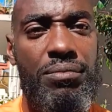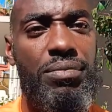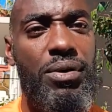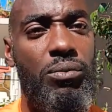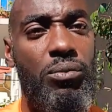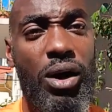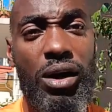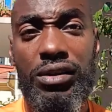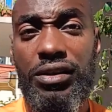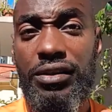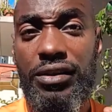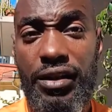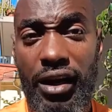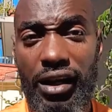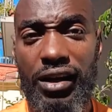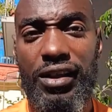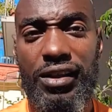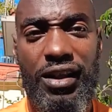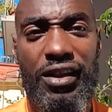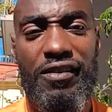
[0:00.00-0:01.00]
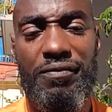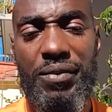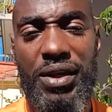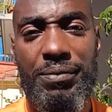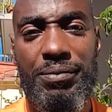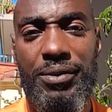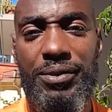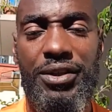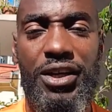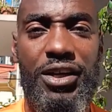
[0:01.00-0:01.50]
But what not a lot of
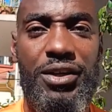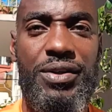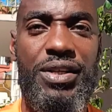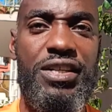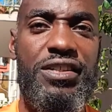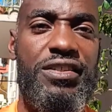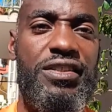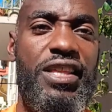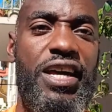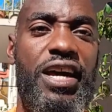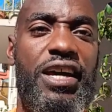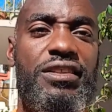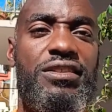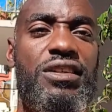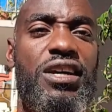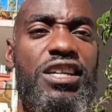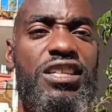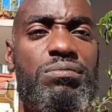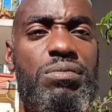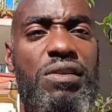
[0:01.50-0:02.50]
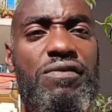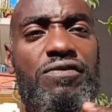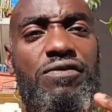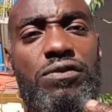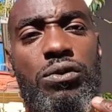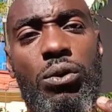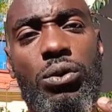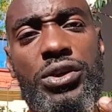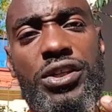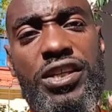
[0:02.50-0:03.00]
people know is that I spent
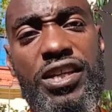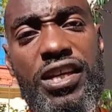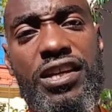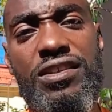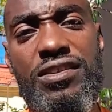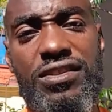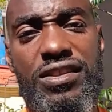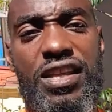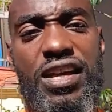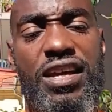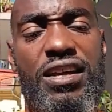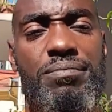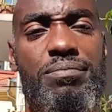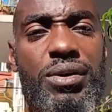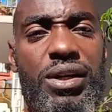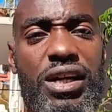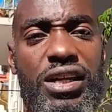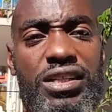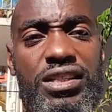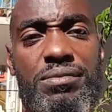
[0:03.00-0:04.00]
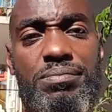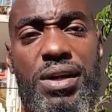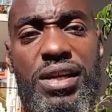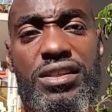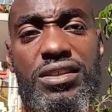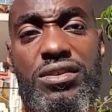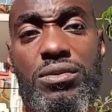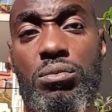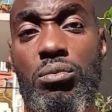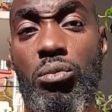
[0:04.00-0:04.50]
4 years there, but I
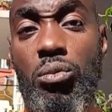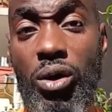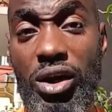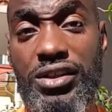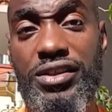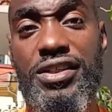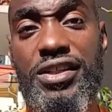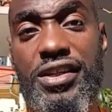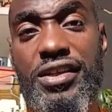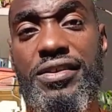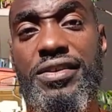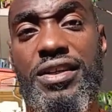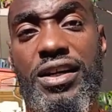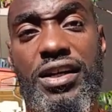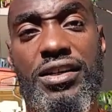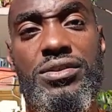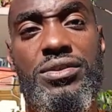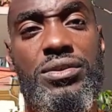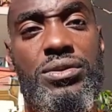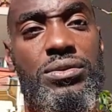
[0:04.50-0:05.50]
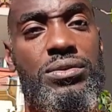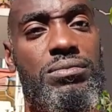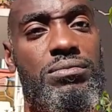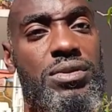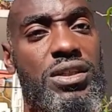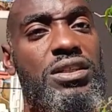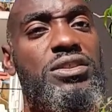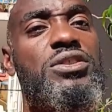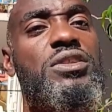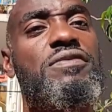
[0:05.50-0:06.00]
spent 1 year in high school,
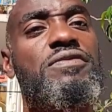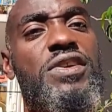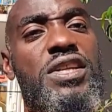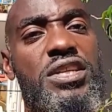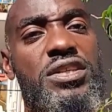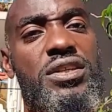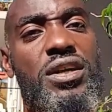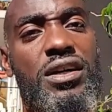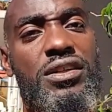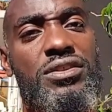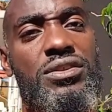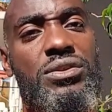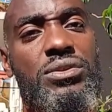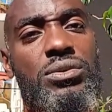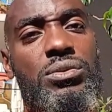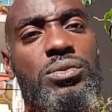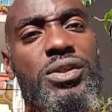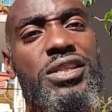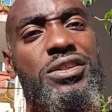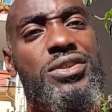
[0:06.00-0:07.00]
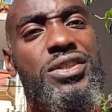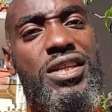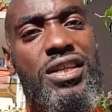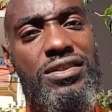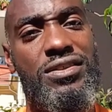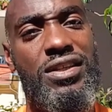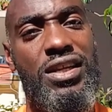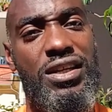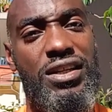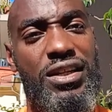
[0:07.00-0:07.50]
because you finish high school when you're
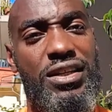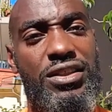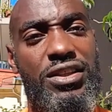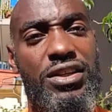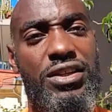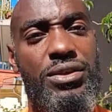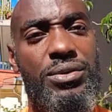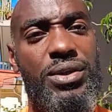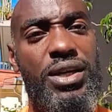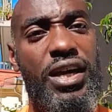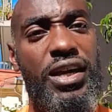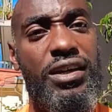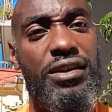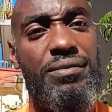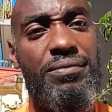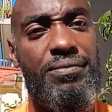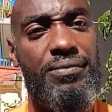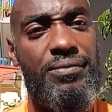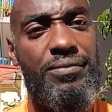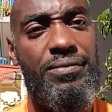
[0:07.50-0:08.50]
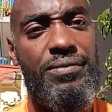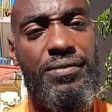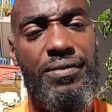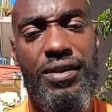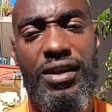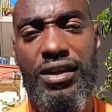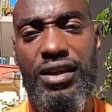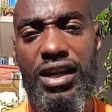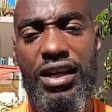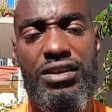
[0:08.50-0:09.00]
16 in the UK.
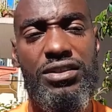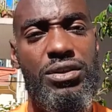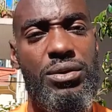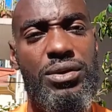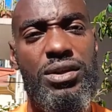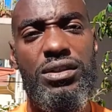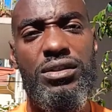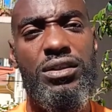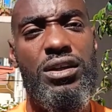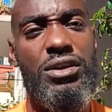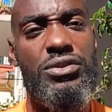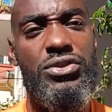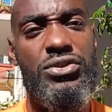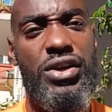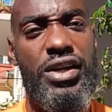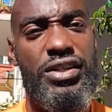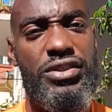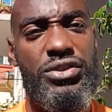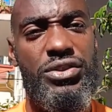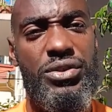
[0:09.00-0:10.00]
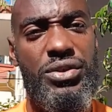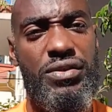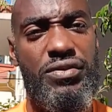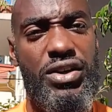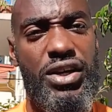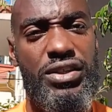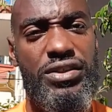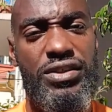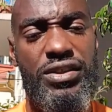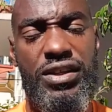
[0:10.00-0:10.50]
Okay, so I couldn't go straight into
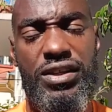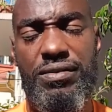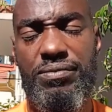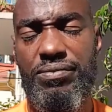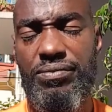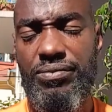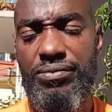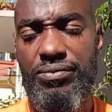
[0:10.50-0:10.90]
university.